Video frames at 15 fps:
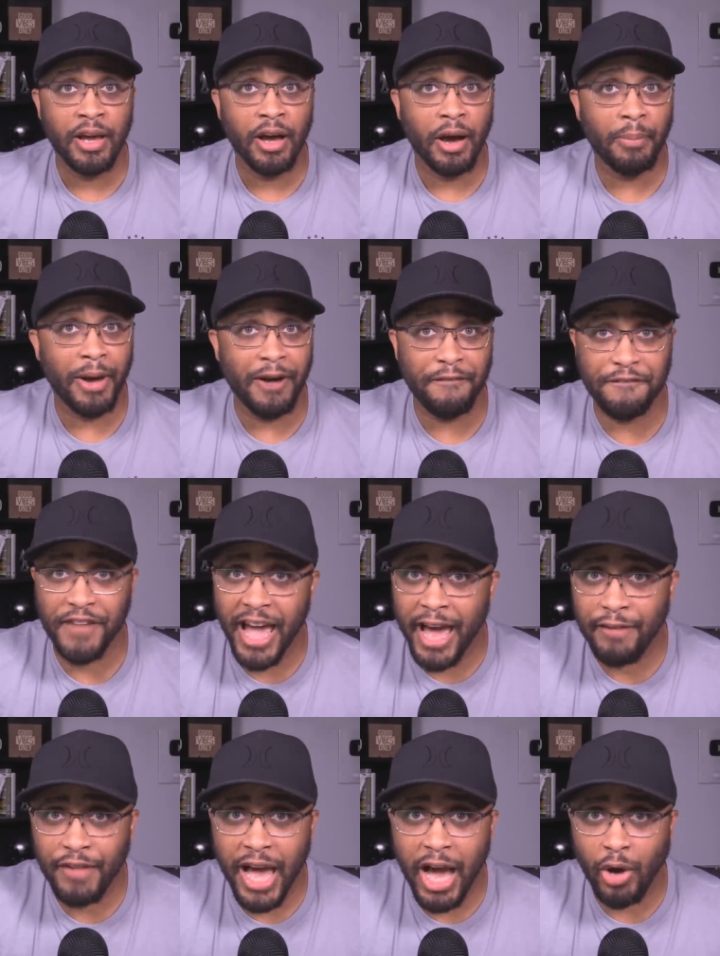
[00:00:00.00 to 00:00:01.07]
about
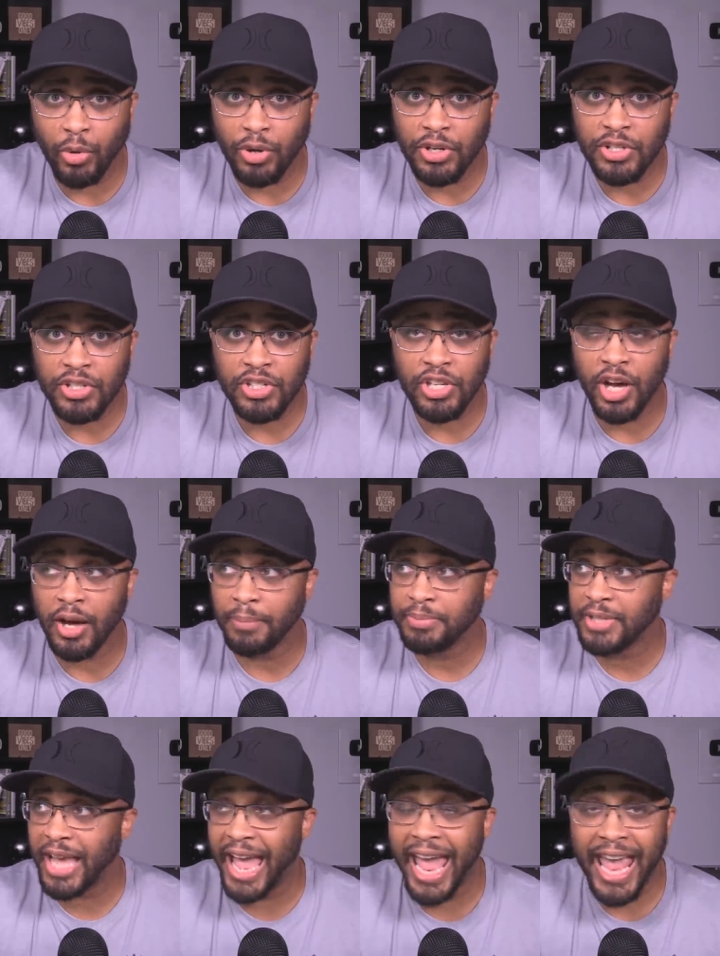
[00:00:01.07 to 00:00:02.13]
five hours to up
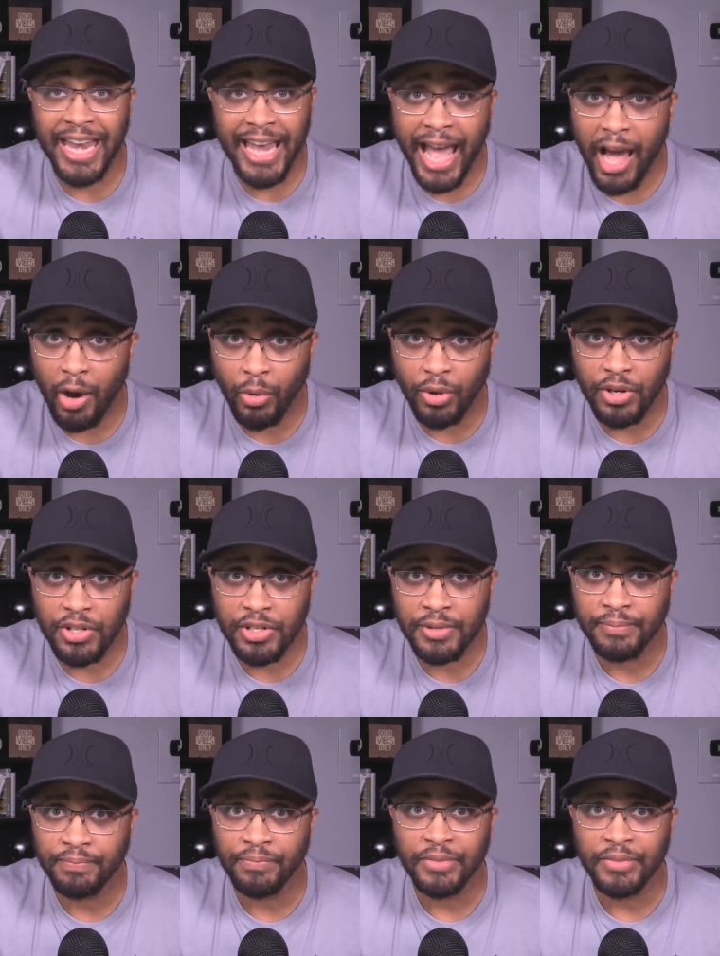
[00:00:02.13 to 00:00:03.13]
to eight hours,